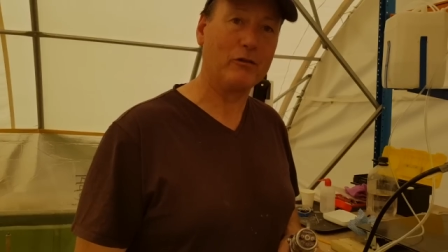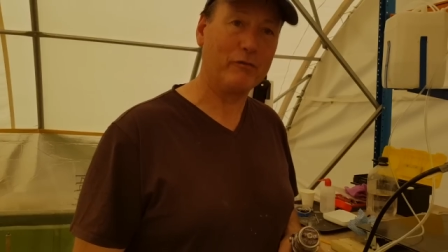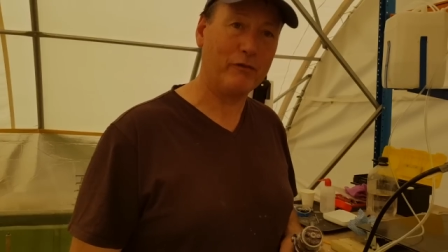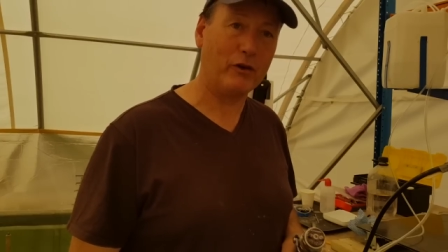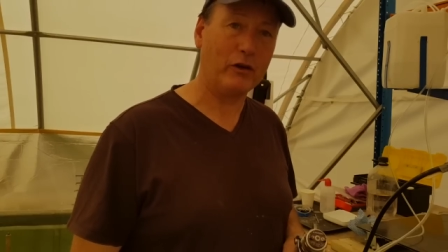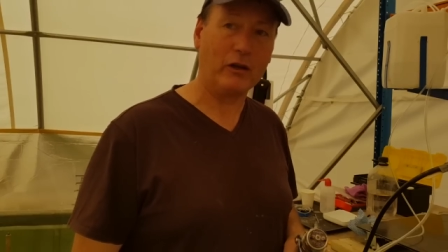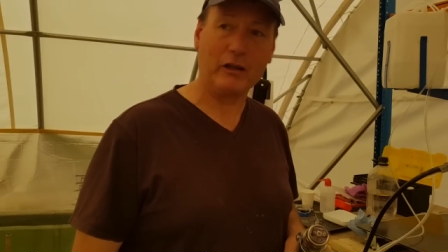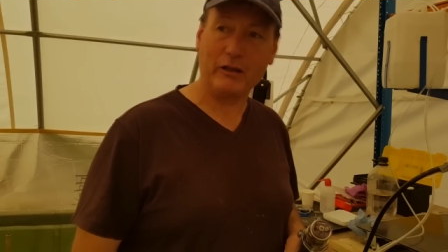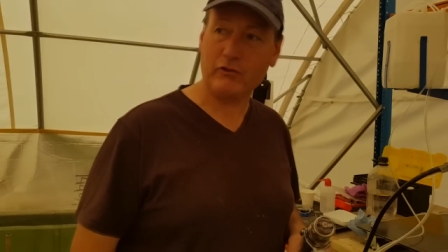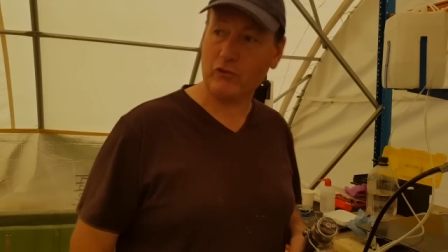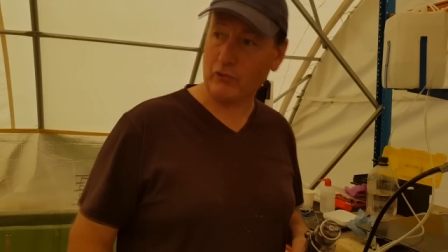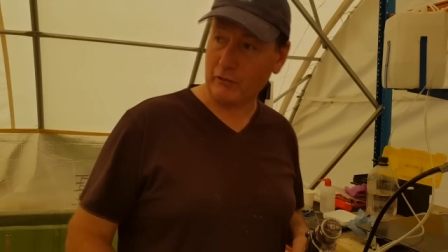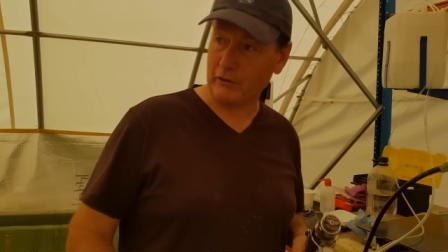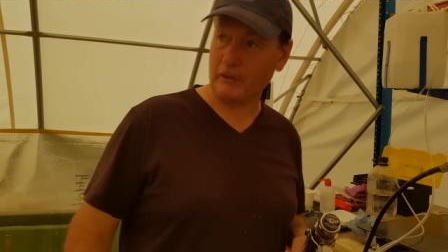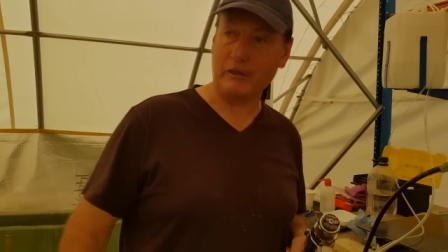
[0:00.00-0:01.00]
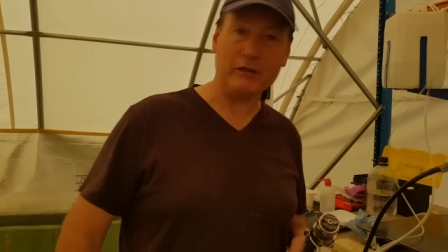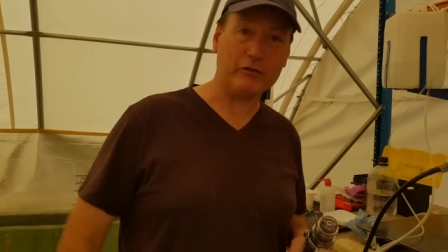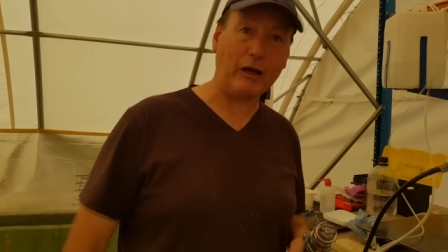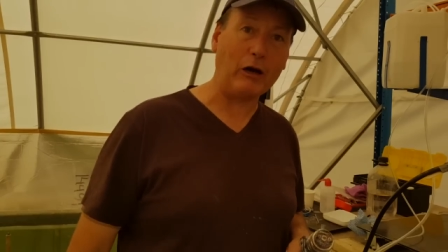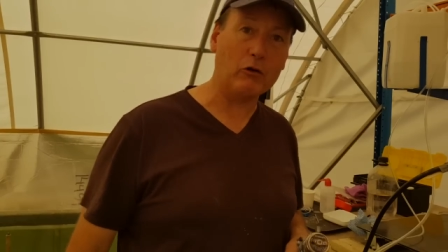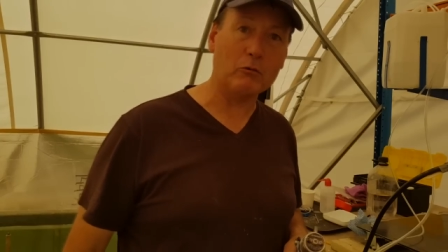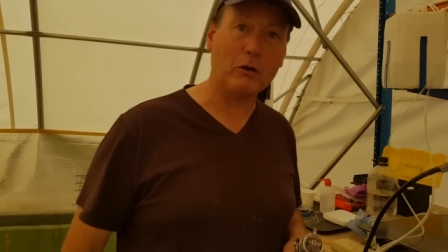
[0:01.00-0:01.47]
of vinyl ester into
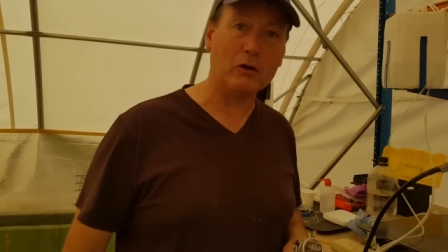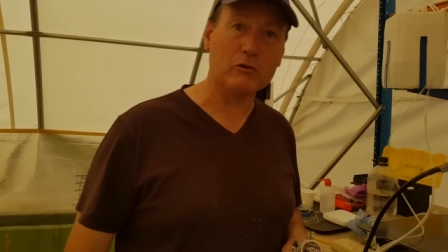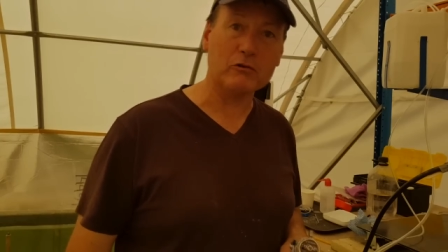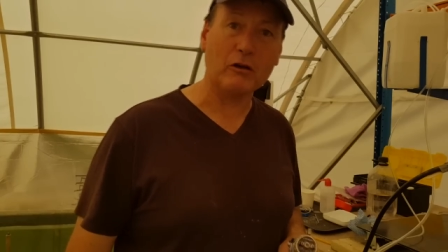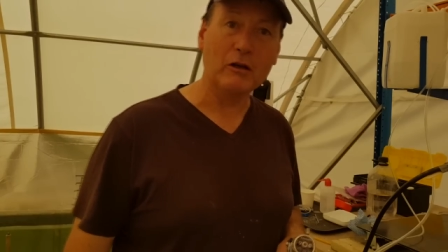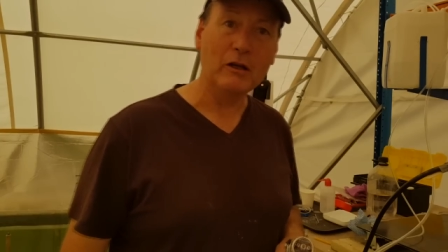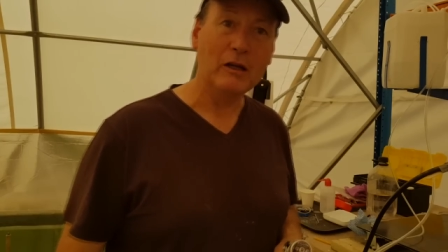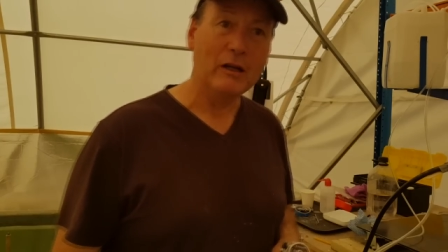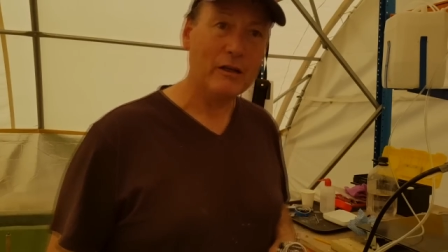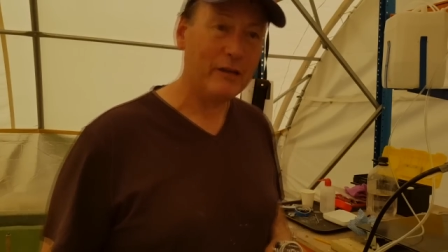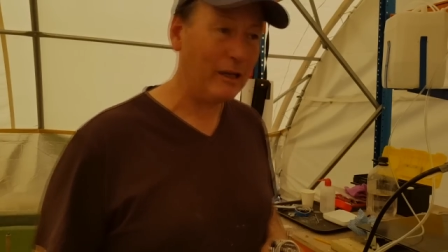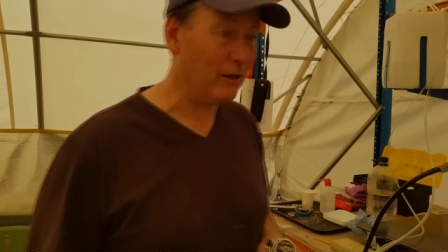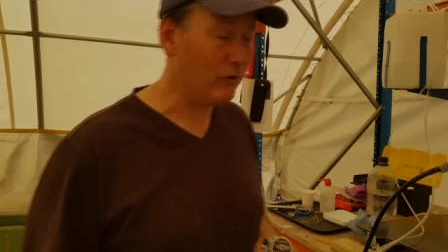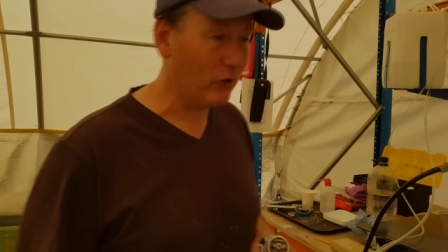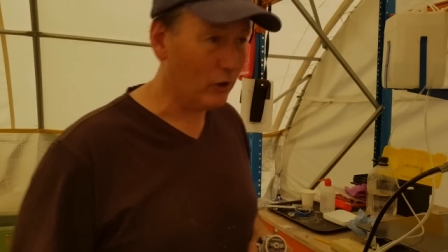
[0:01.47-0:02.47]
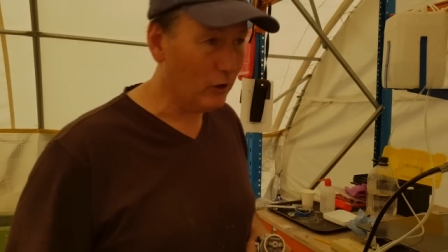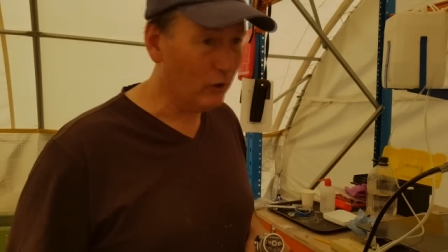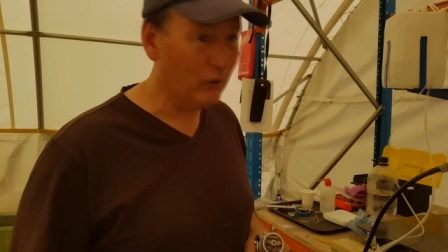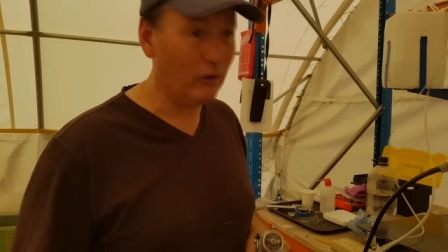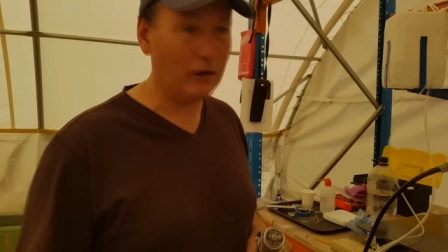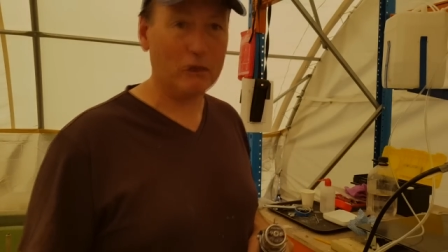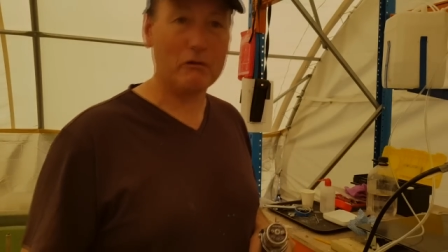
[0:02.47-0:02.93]
this hull mould. That is a
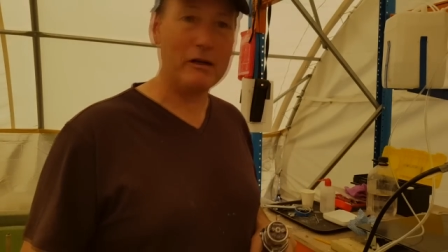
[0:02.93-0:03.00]
lot of